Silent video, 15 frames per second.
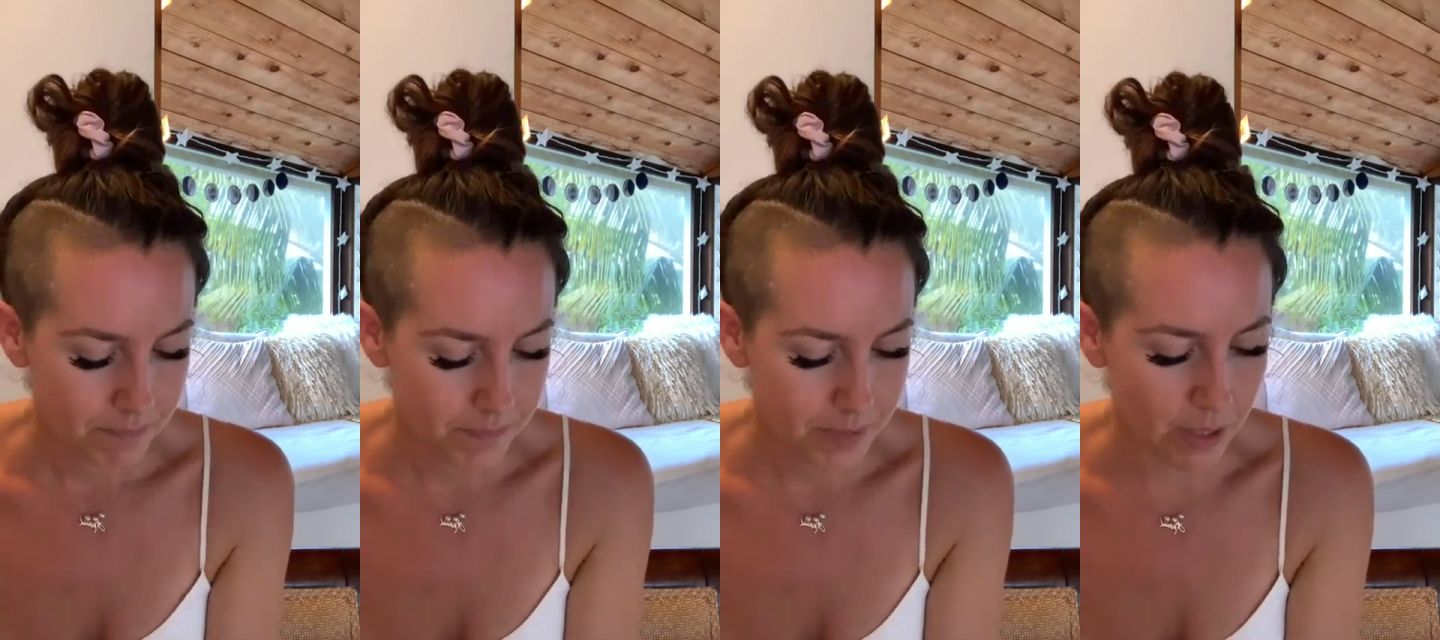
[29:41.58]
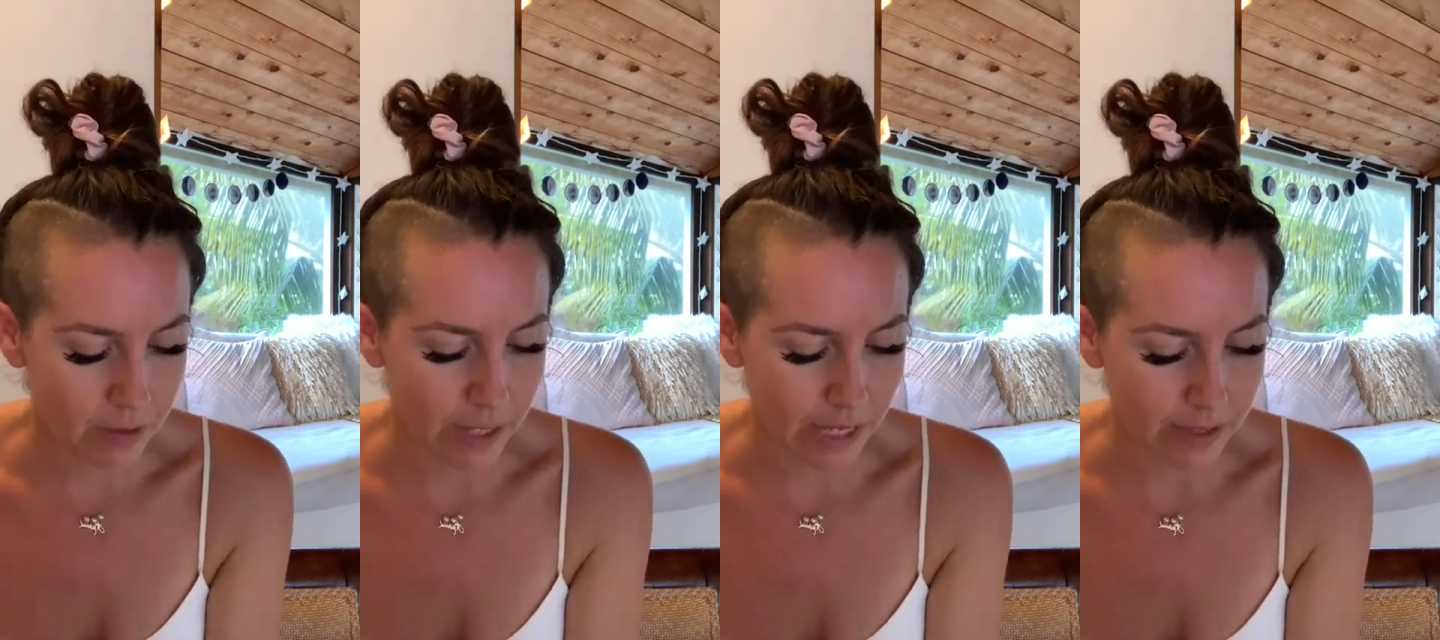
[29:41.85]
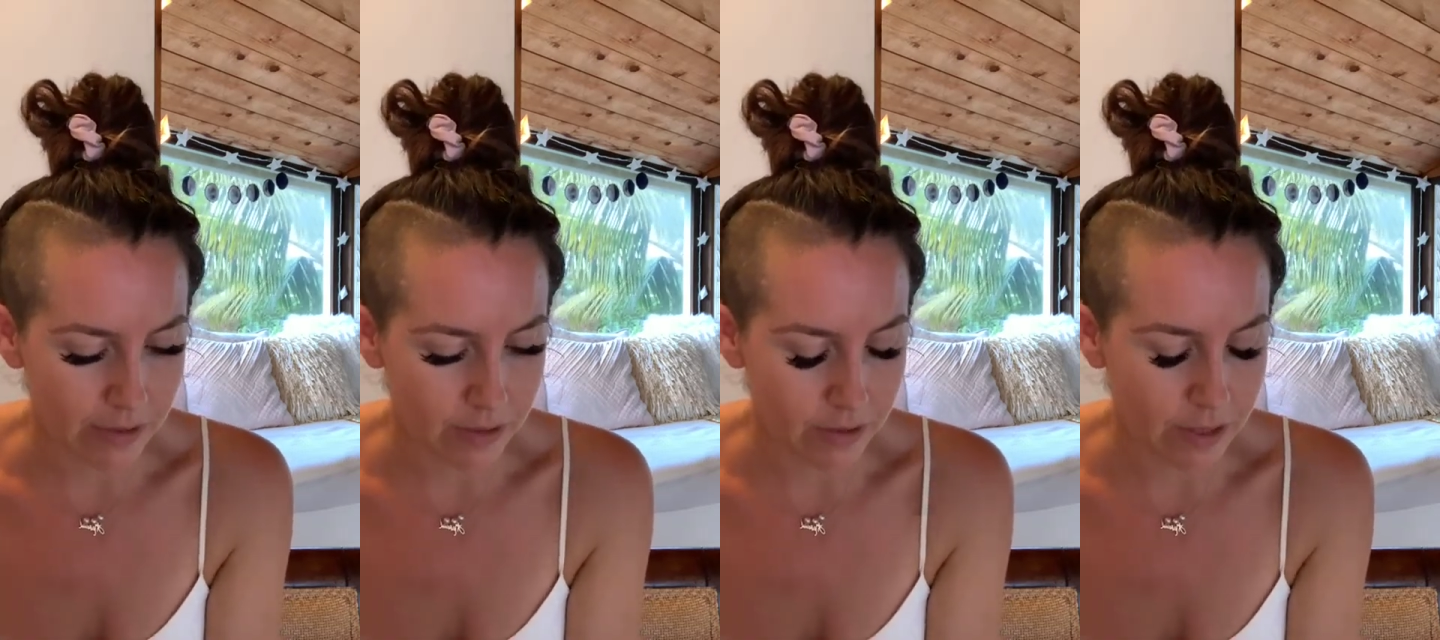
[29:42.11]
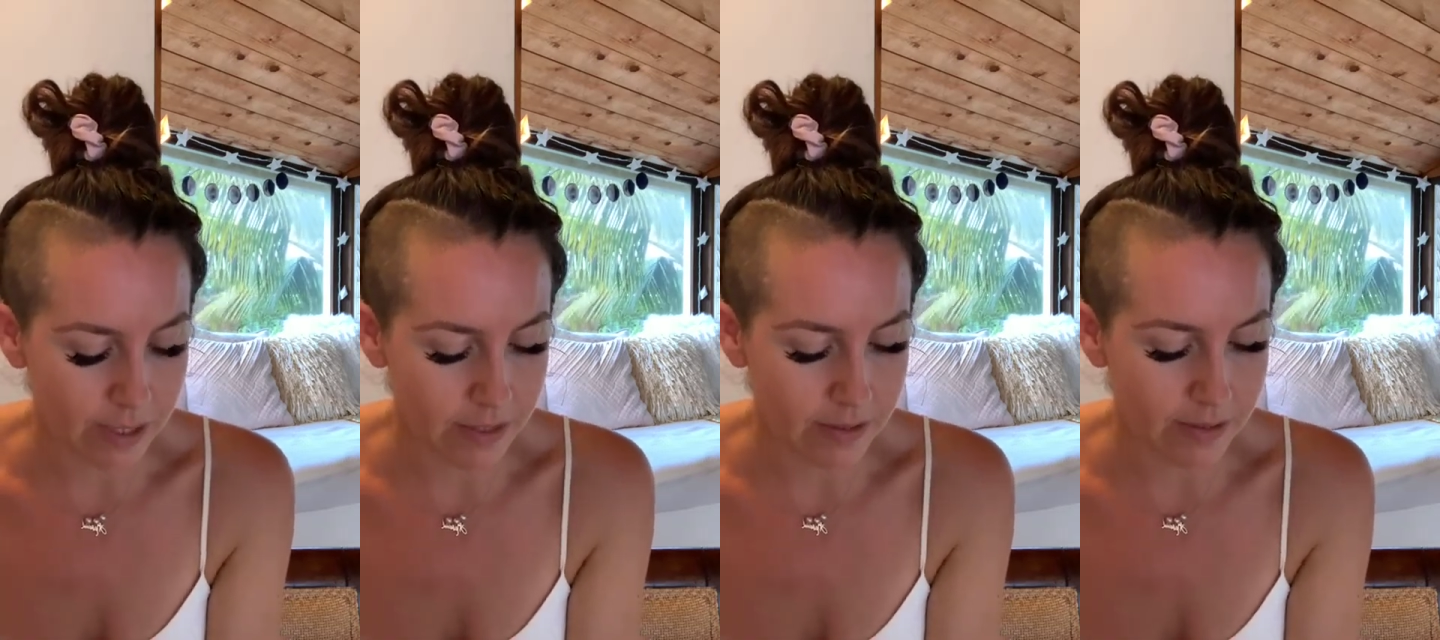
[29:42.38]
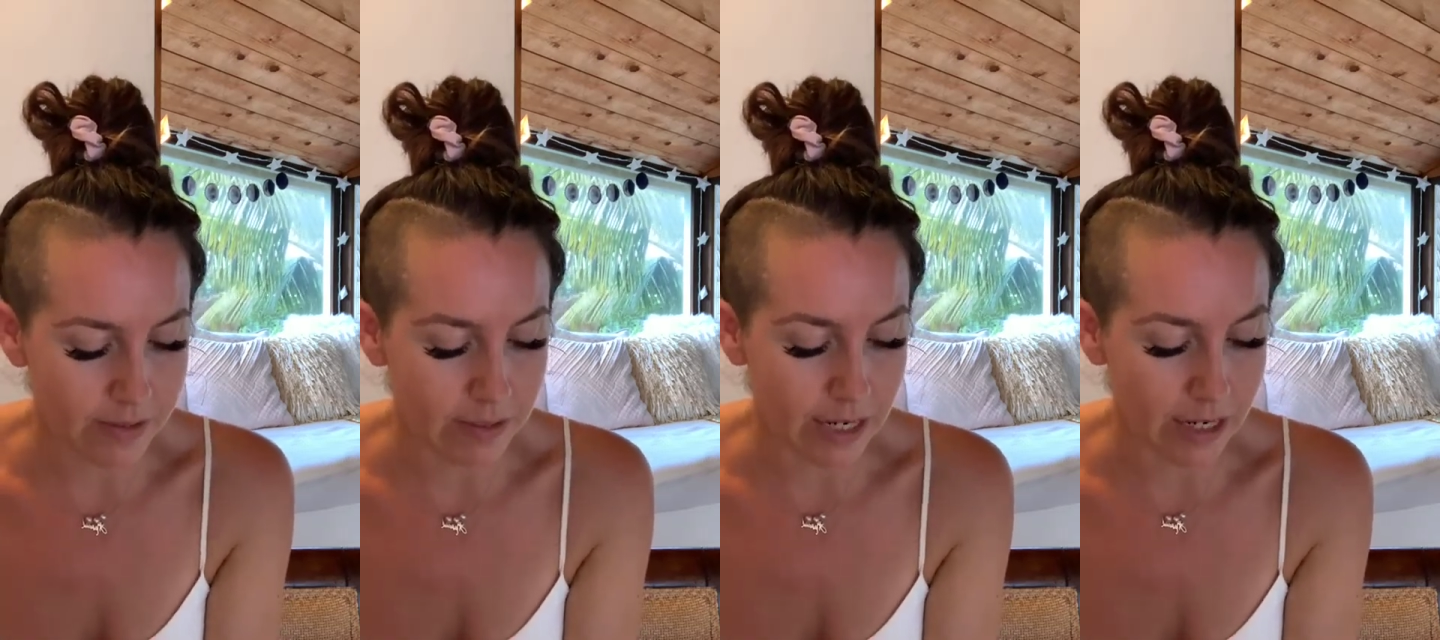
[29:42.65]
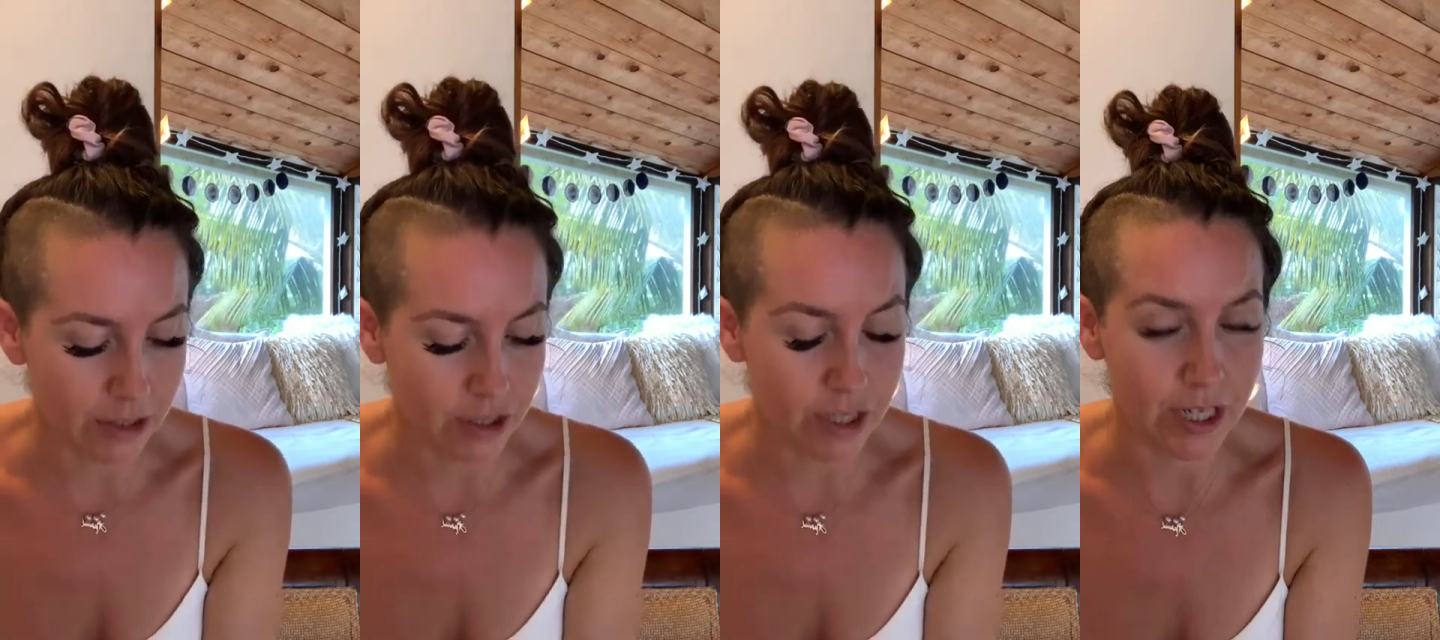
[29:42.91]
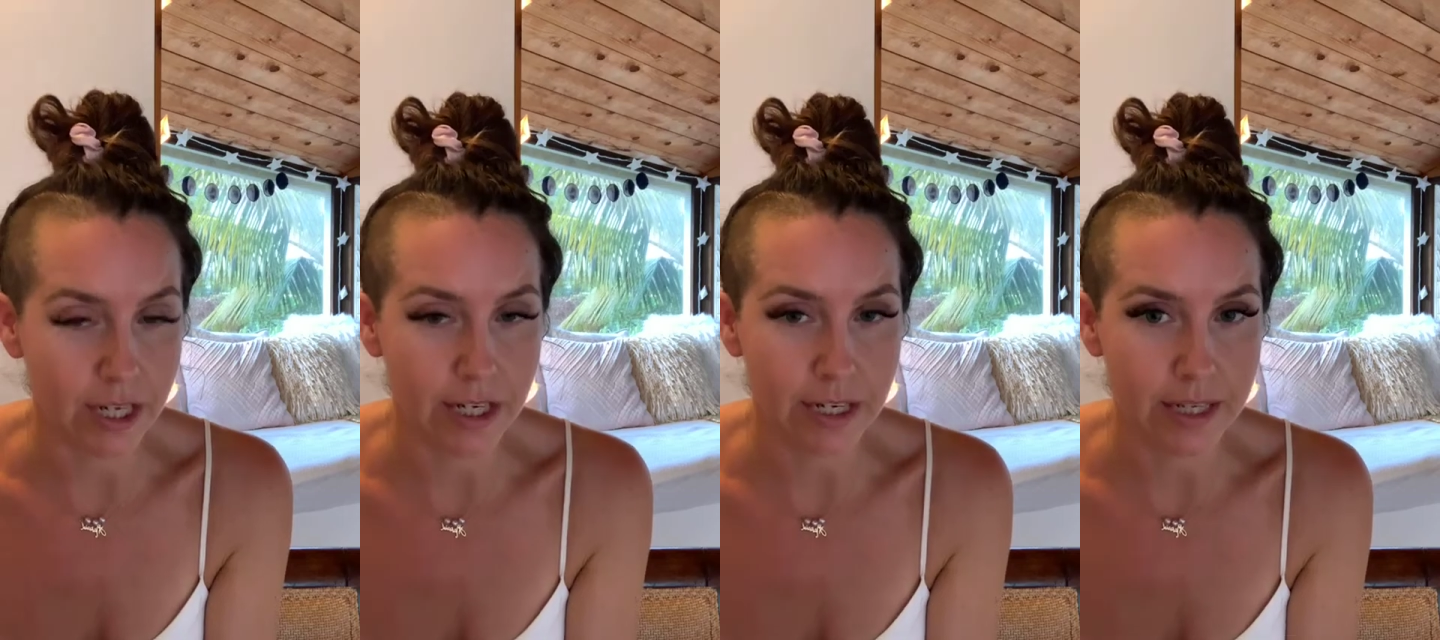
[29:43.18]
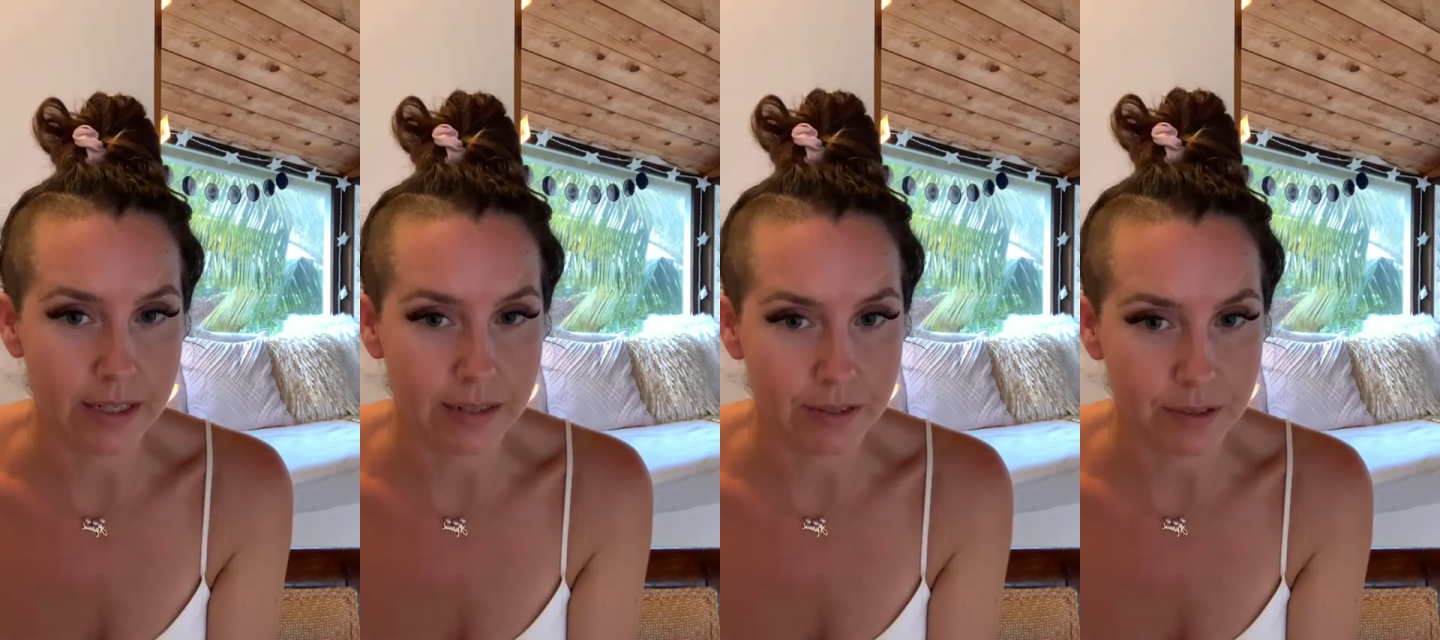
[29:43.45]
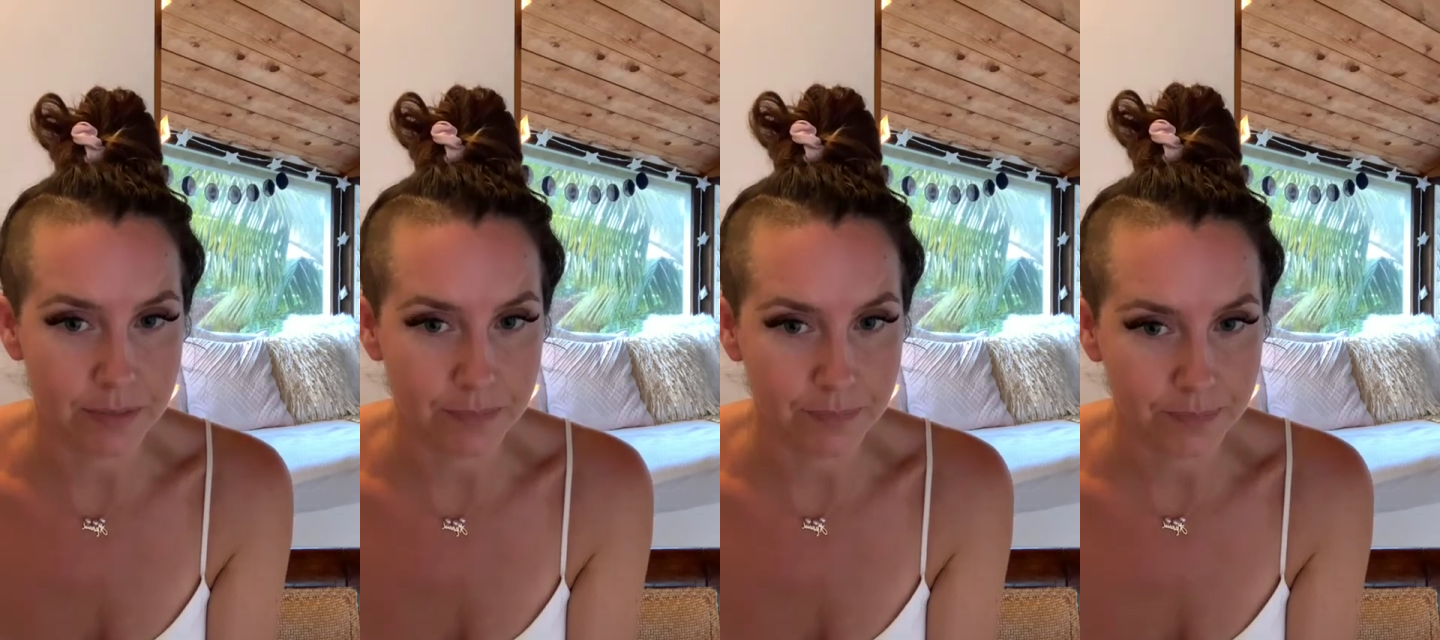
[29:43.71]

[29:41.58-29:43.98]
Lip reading: Okay, so then Sagittarius